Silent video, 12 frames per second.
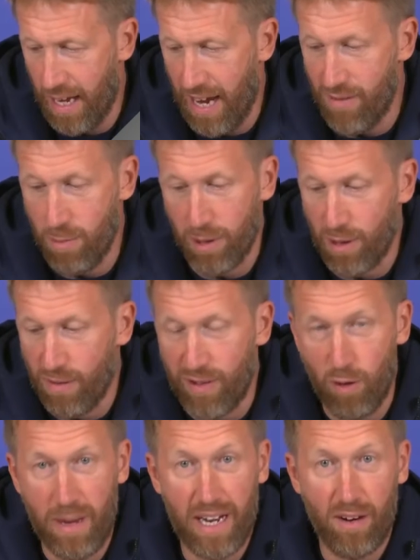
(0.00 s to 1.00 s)
Everybody will feel
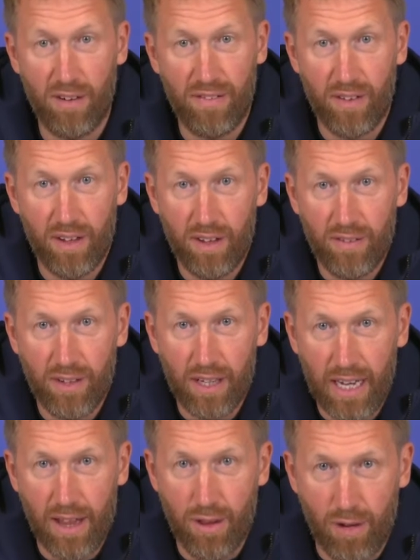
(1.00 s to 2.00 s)
better if you can
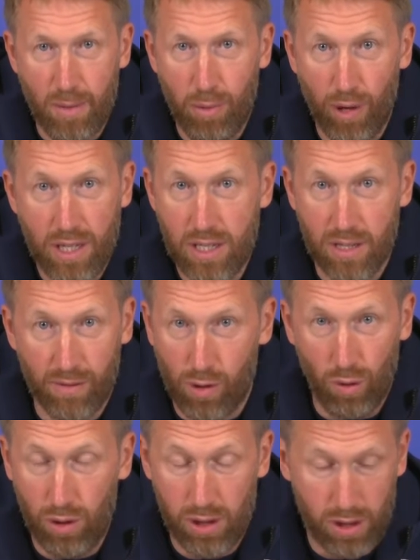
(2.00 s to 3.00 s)
get the 3 points, of
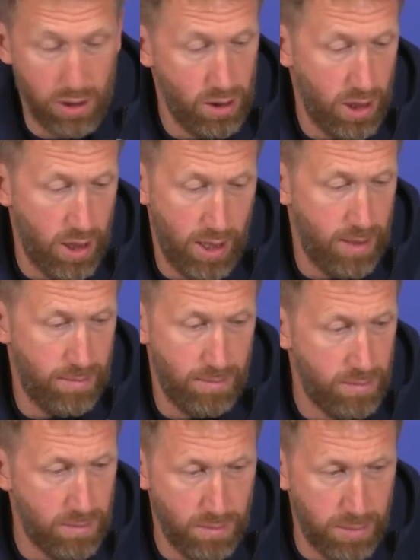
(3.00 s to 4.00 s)
course,
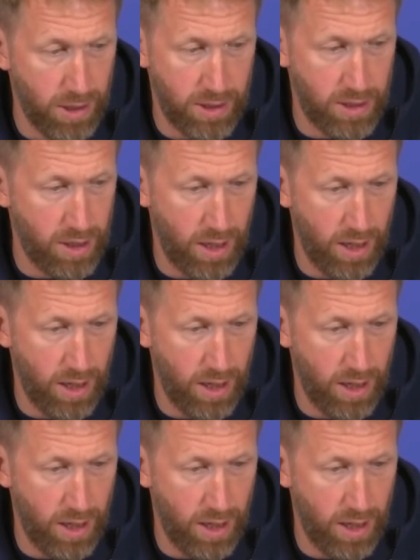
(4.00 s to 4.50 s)
but